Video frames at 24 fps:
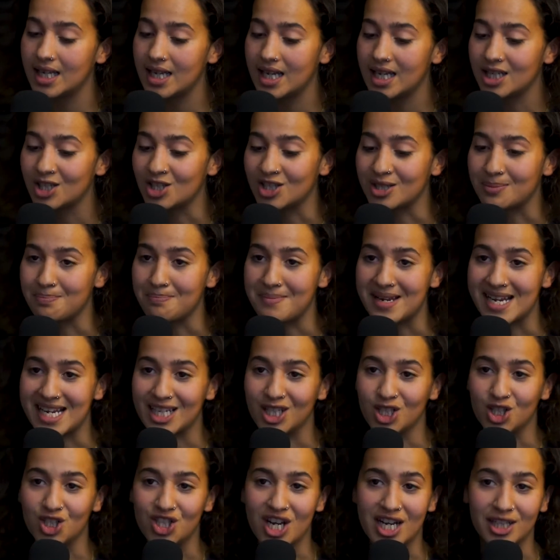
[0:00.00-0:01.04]
just me in
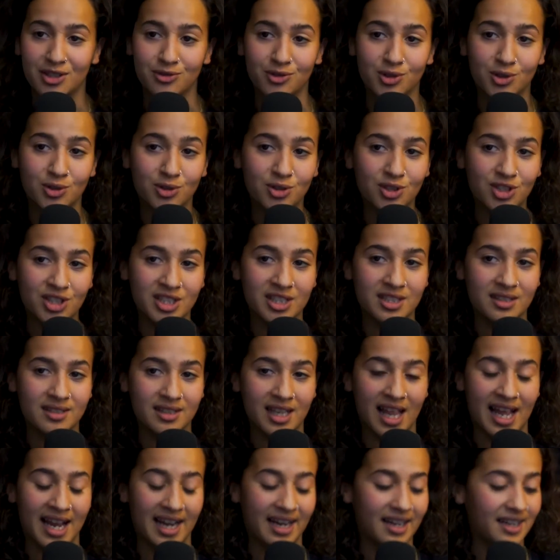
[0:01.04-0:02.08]
general. She's
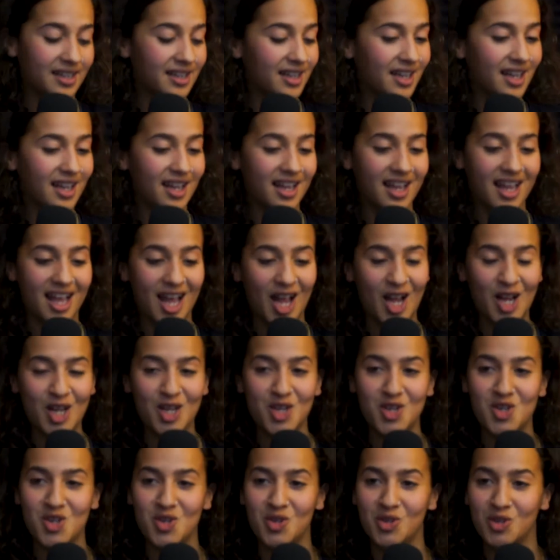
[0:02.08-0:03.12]
like a
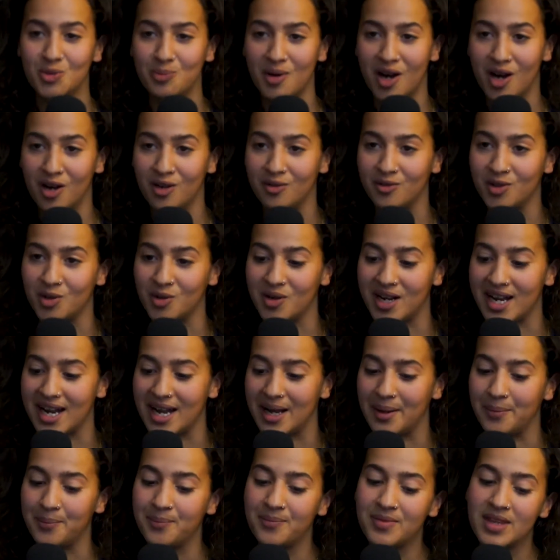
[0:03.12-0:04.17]
huge part of who I
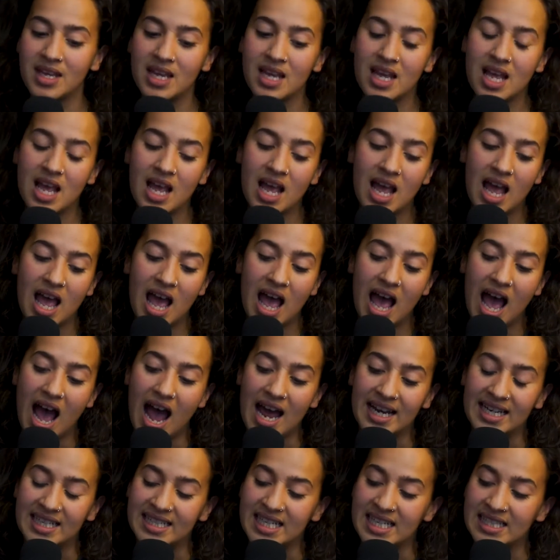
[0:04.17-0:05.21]
am. And
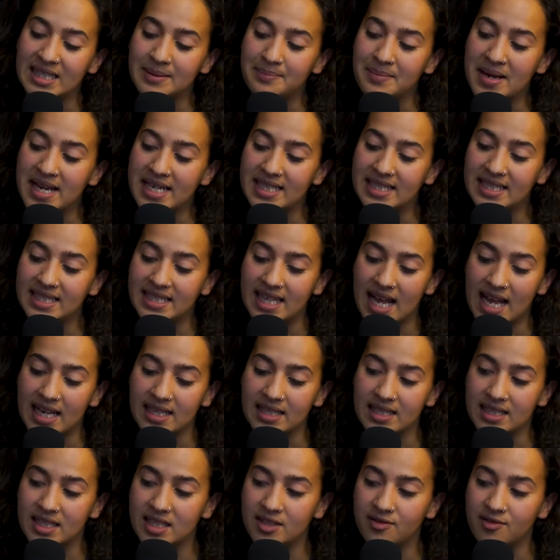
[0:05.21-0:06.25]
it doesn't make
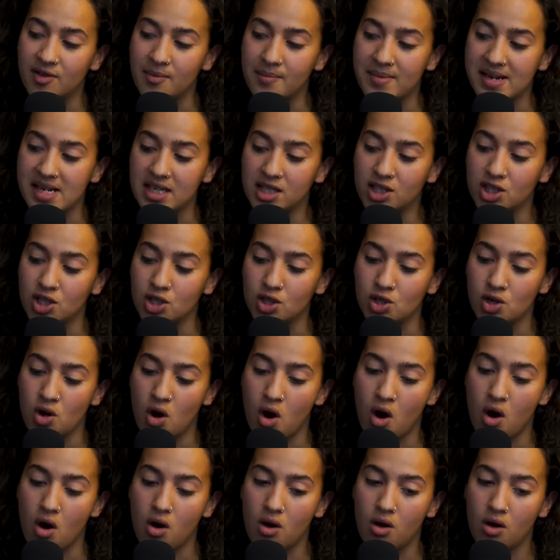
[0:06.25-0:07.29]
sense for me to
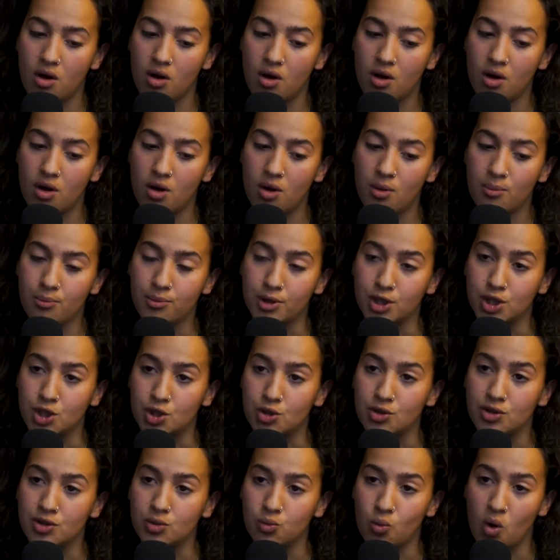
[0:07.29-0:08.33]
not
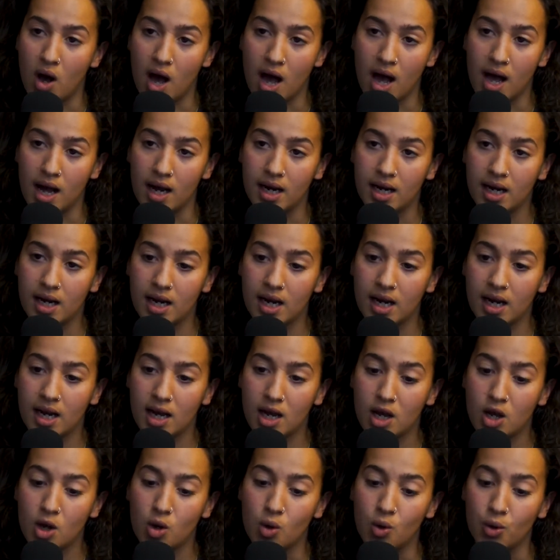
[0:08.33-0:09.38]
produce work
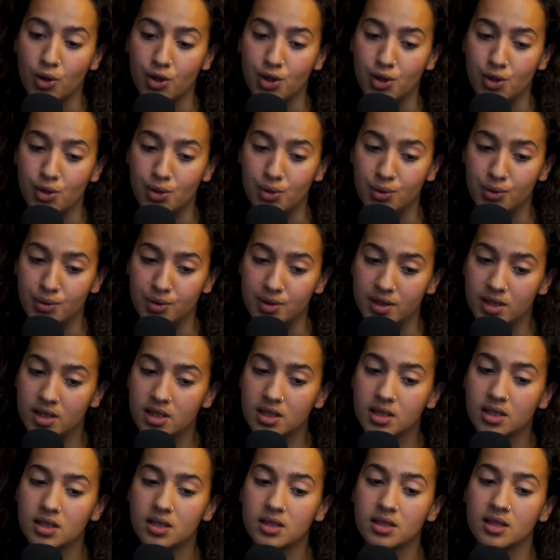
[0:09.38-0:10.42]
or
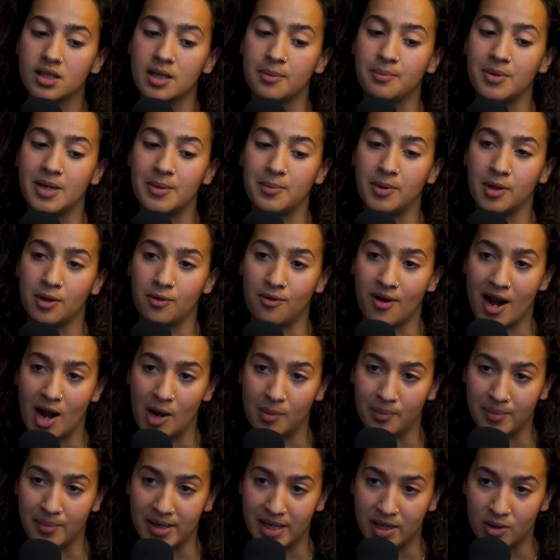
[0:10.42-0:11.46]
use the people around
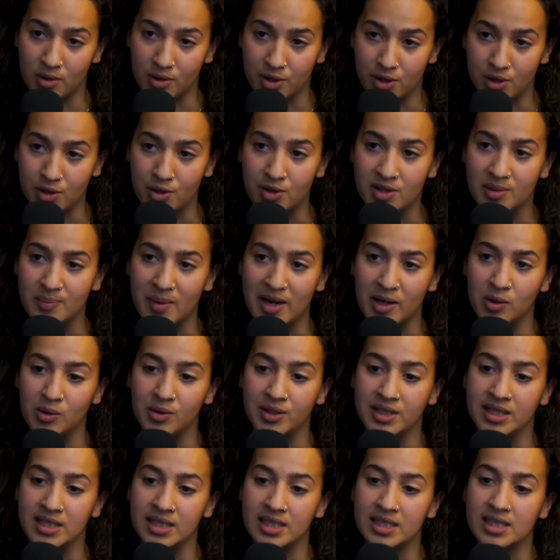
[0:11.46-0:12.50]
me or use my
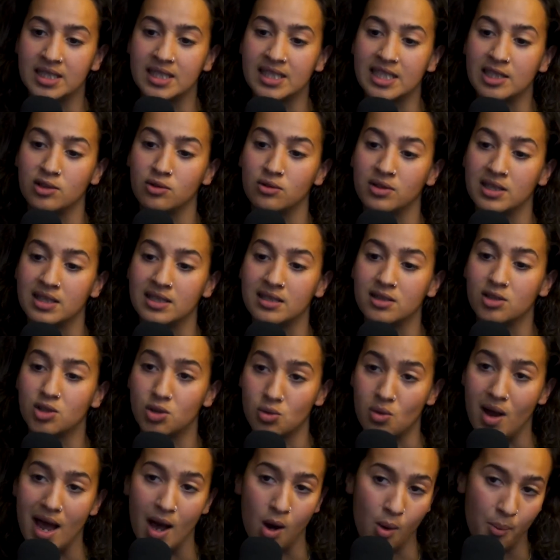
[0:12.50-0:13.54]
audience in order to
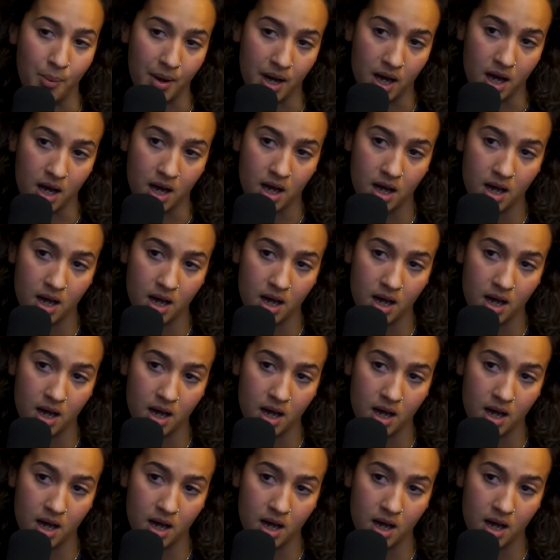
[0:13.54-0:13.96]
help her